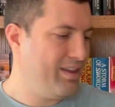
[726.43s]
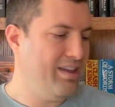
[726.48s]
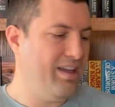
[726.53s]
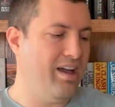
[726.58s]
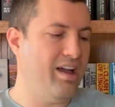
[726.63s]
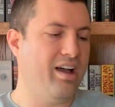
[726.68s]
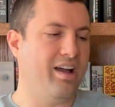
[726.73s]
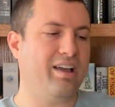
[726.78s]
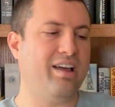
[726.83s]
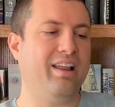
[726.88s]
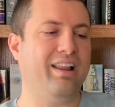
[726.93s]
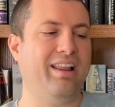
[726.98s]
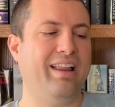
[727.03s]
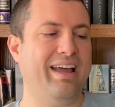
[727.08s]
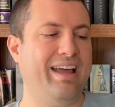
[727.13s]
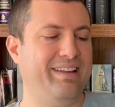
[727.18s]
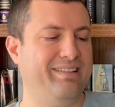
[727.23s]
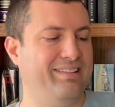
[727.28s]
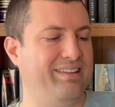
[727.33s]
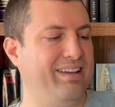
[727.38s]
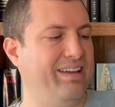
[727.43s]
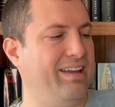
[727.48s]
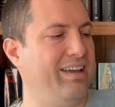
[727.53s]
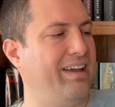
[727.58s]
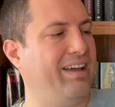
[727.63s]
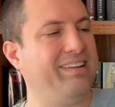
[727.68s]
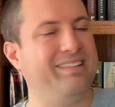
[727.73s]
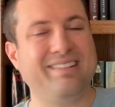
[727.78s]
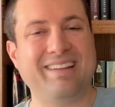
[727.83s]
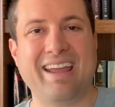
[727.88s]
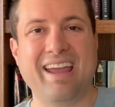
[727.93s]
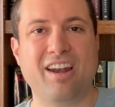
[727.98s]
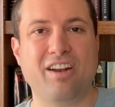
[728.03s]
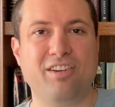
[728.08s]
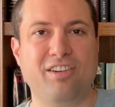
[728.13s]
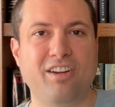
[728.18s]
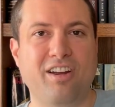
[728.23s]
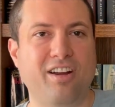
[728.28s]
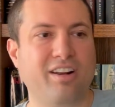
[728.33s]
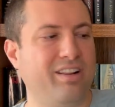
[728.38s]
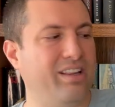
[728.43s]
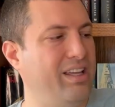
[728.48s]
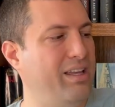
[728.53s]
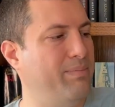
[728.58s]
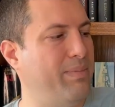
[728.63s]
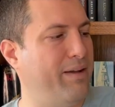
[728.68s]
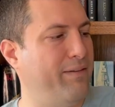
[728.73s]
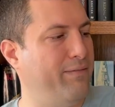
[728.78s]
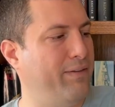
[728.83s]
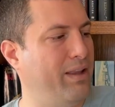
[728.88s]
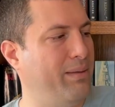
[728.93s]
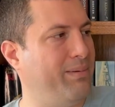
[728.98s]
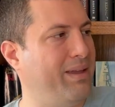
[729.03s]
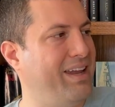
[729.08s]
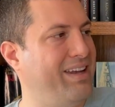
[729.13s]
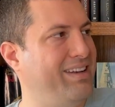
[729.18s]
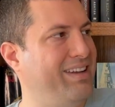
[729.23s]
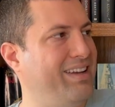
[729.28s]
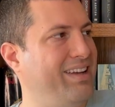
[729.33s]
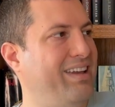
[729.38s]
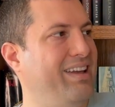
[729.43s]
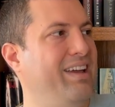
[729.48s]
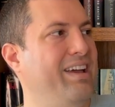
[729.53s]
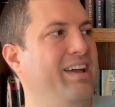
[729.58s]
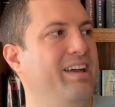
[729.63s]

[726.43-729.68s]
A classic, A Scanner Darkly by Philip K. Dick.